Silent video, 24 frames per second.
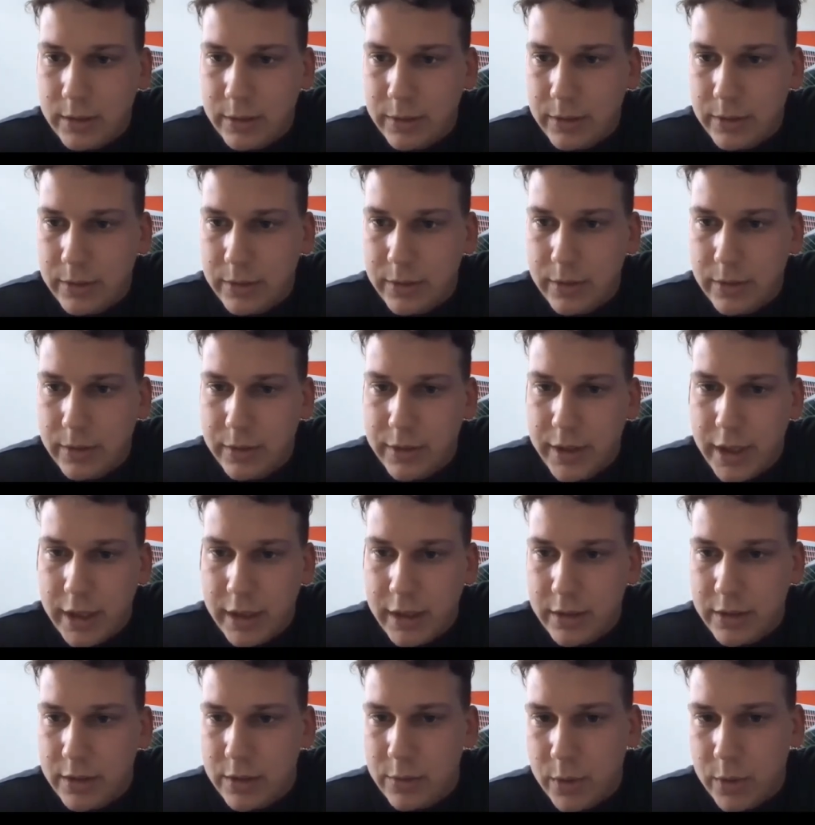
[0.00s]
the
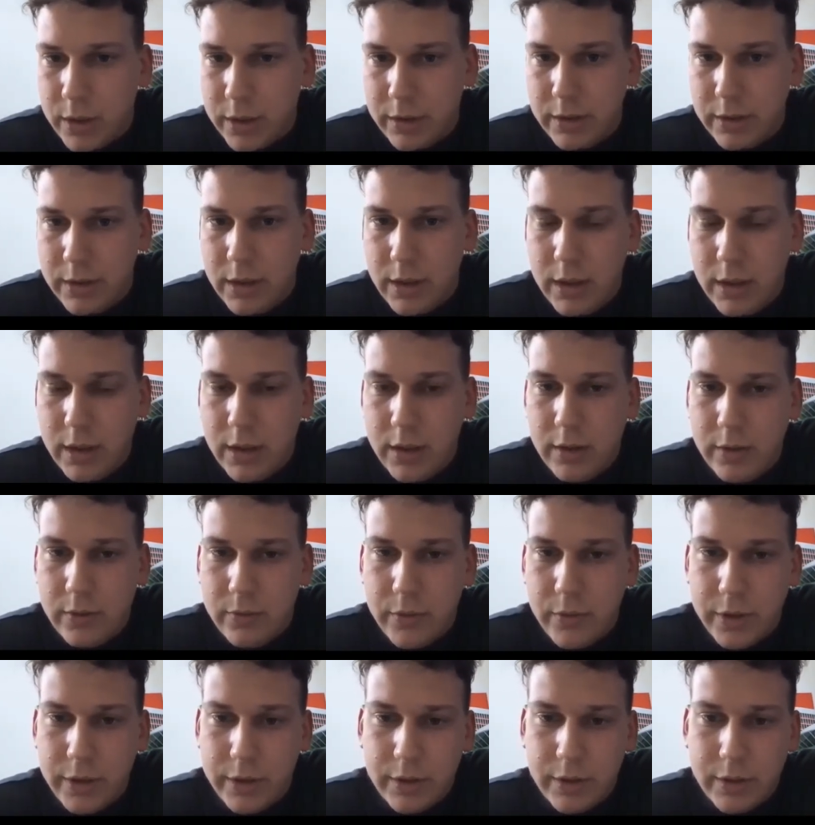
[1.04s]
darkest one
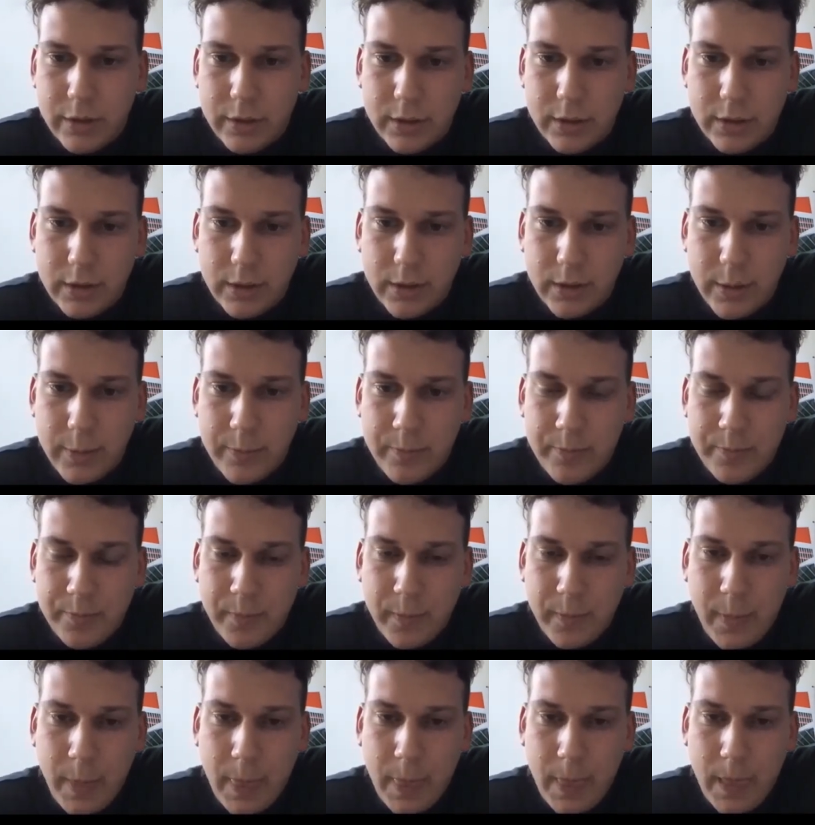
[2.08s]
were the
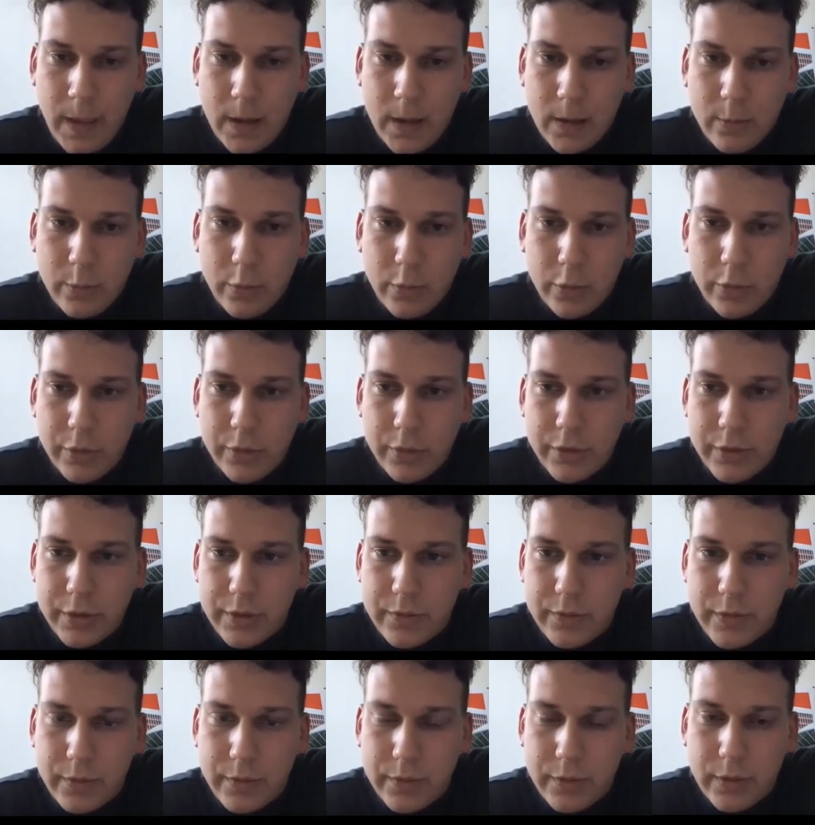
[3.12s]

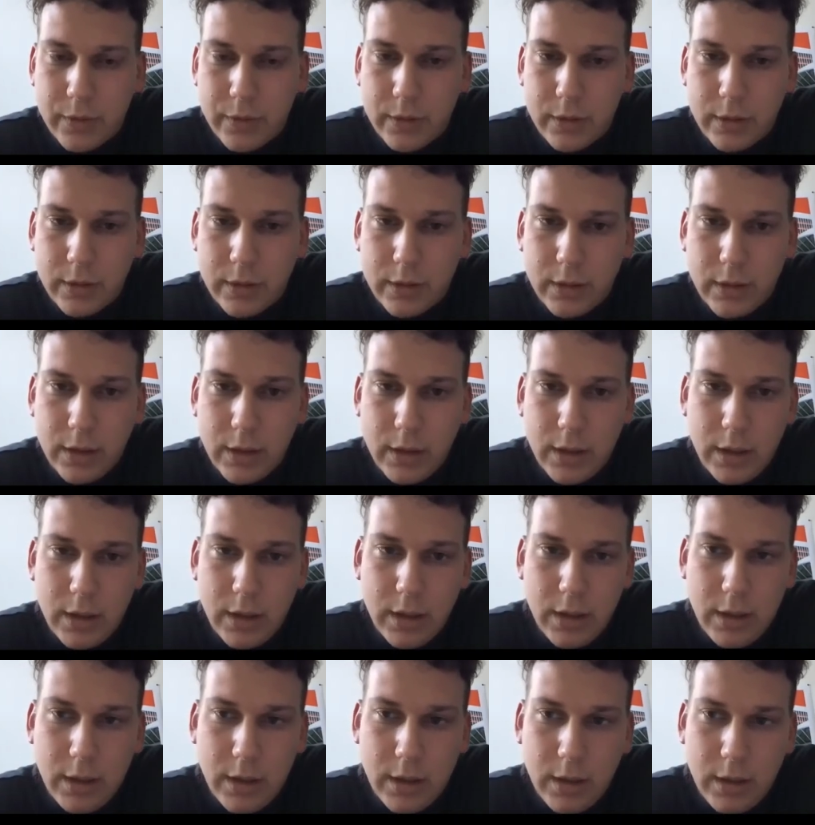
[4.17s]
borders with the
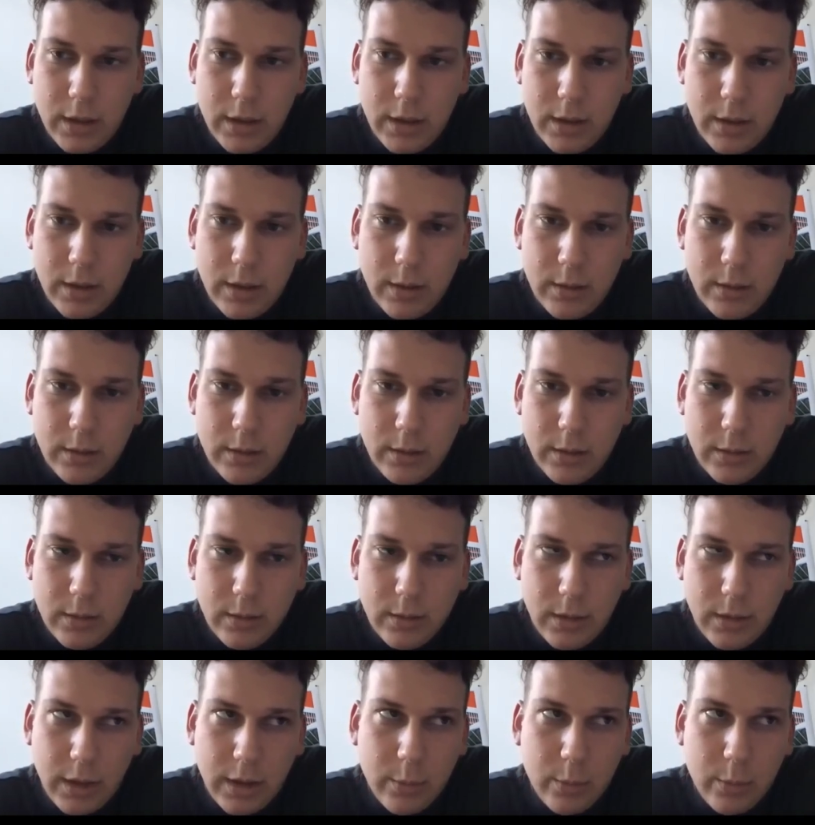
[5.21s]

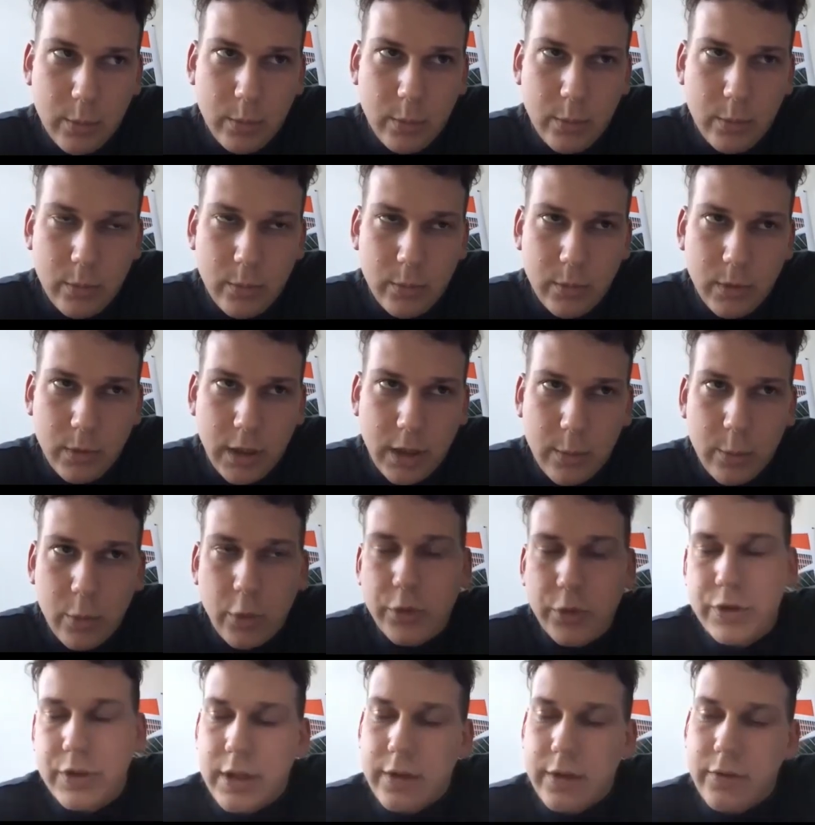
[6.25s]
like
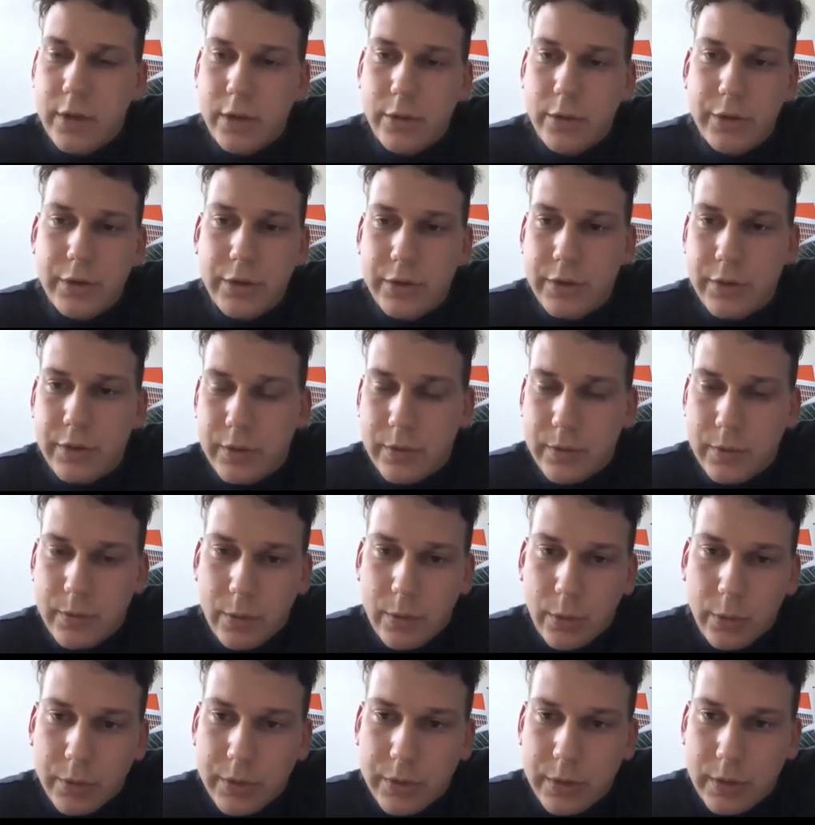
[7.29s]
most evaluators
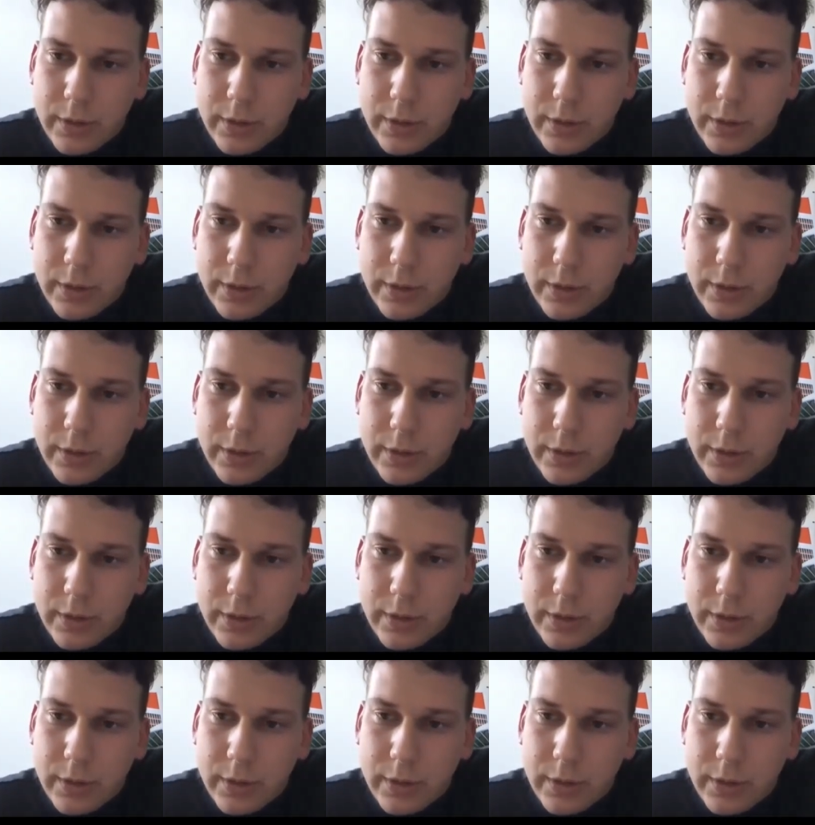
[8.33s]
thought